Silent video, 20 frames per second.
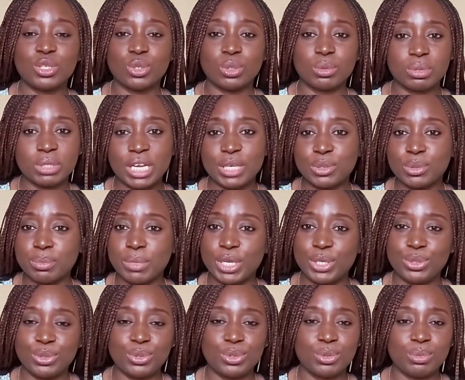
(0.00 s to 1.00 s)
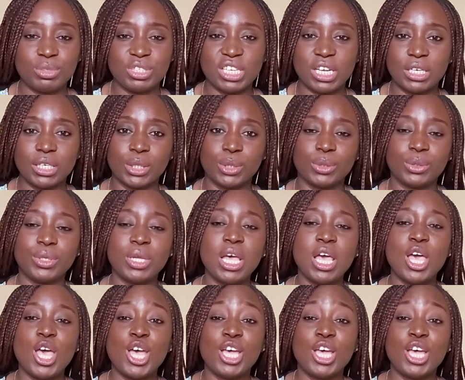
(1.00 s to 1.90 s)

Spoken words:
subscribe to my YouTube channel.